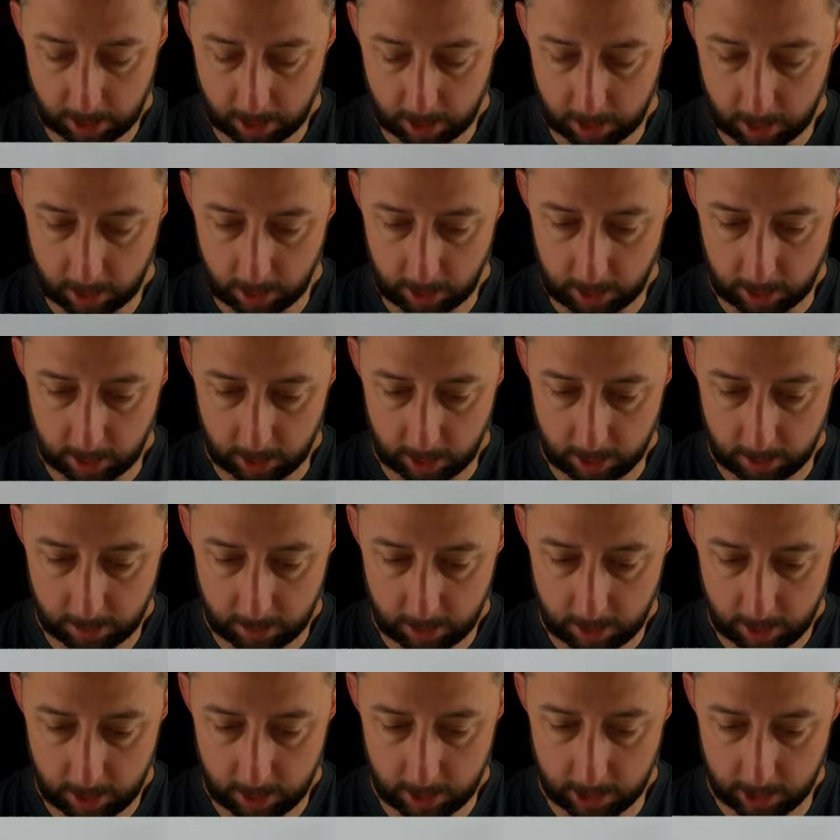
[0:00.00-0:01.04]
out of 99.
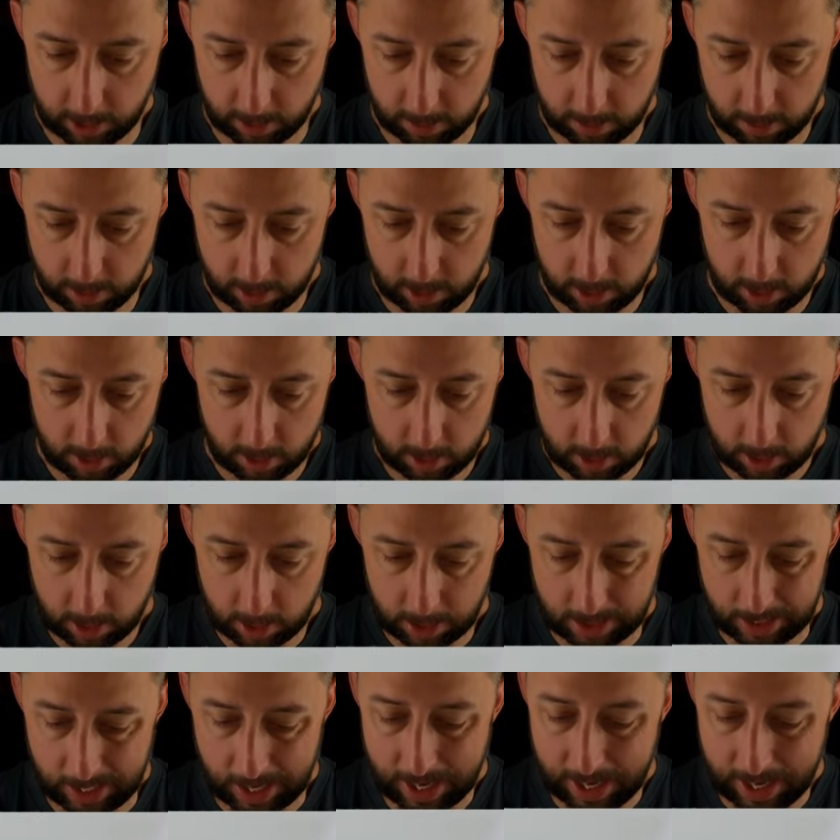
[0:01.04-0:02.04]
It hit an